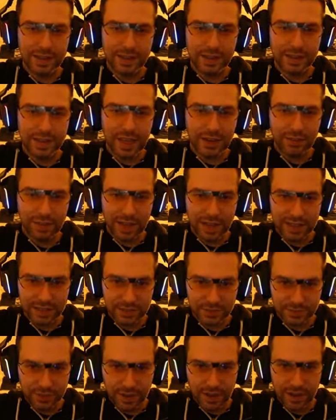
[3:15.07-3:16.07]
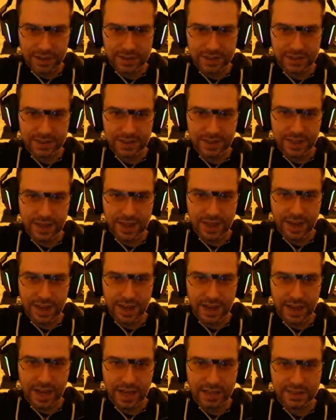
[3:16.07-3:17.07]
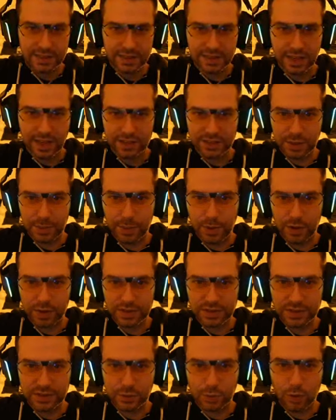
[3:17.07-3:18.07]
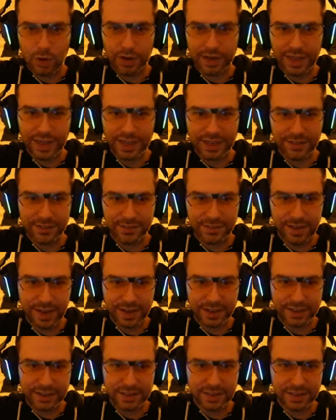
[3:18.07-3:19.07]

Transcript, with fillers: level as fast as the other persons who are getting fed,